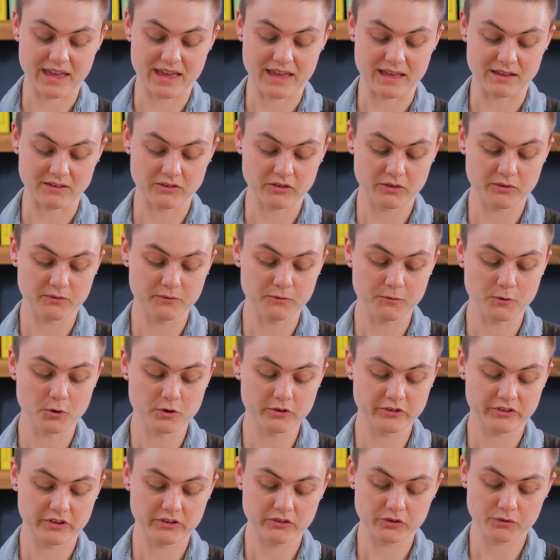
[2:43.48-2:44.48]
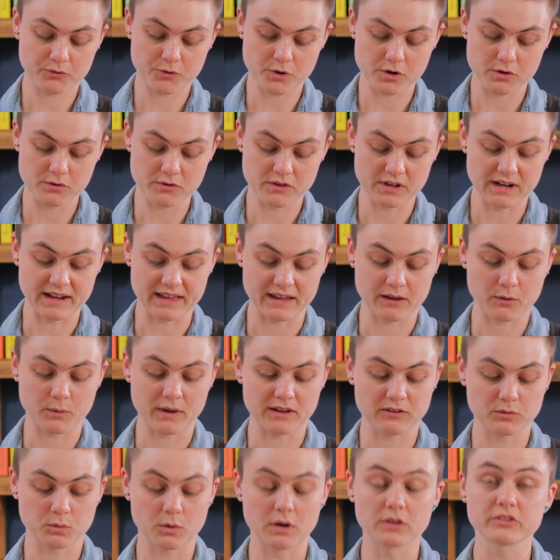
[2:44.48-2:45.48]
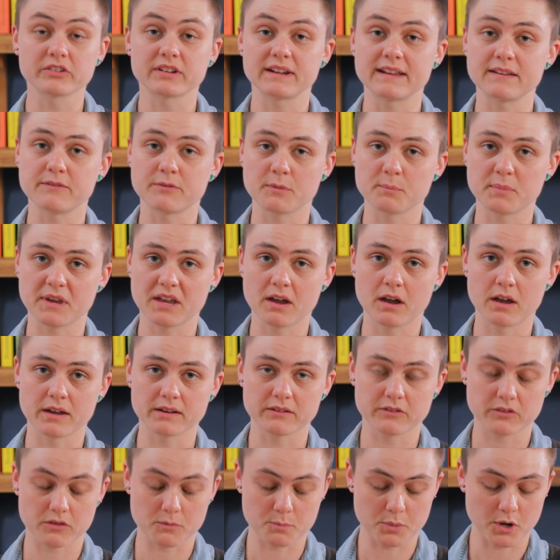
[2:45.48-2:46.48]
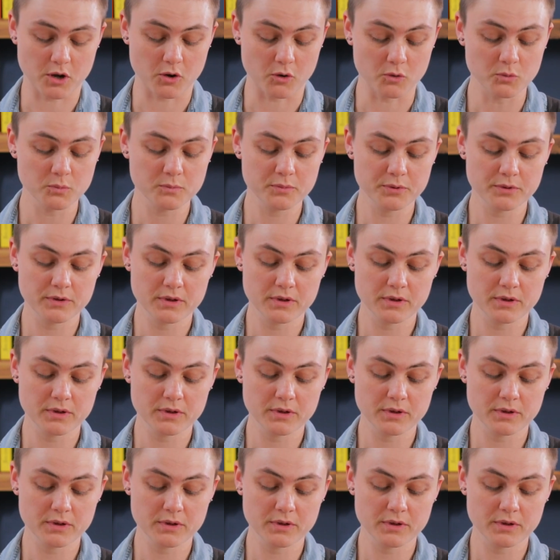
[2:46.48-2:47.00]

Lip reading: It forces through the liquid whilst leaving behind the pulp.